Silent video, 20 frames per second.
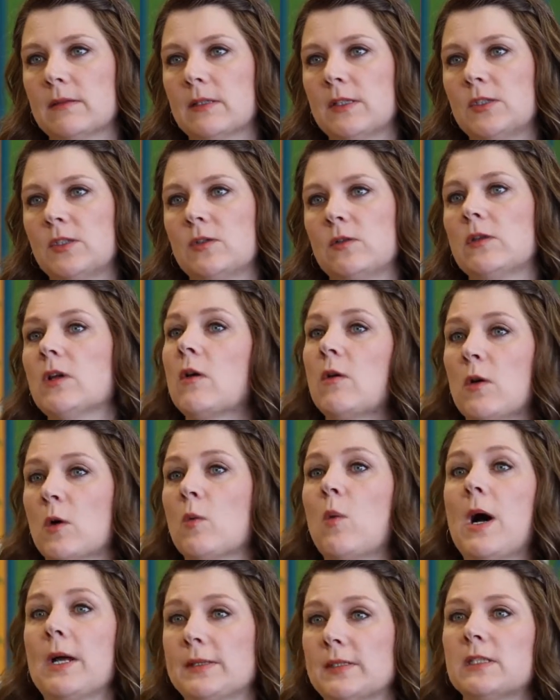the studio owner
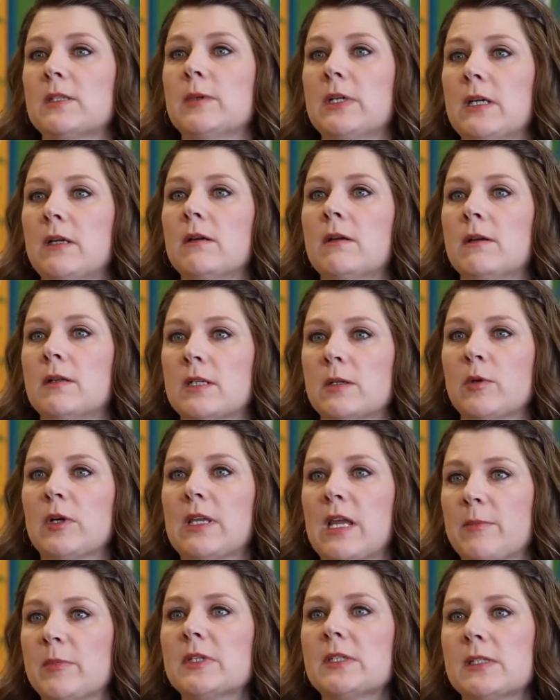wants to be to bring
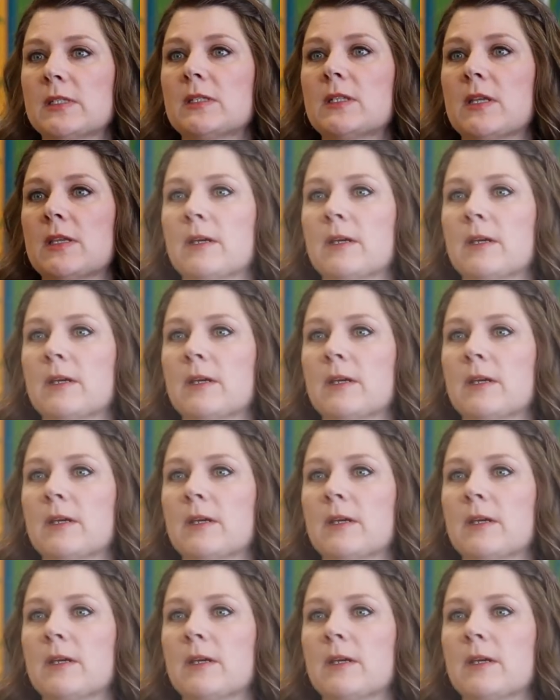that business